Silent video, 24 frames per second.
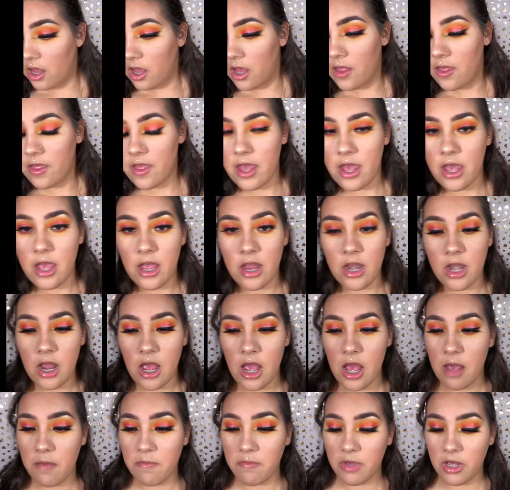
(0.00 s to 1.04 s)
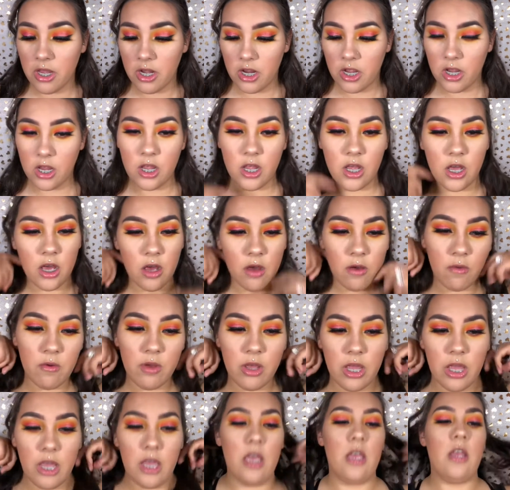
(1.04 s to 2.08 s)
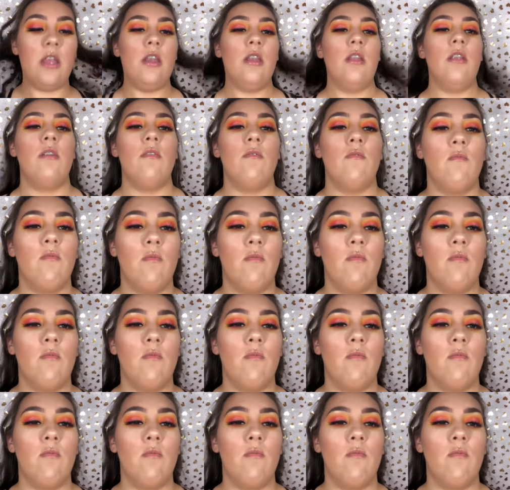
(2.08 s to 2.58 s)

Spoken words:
And then I'm going to go in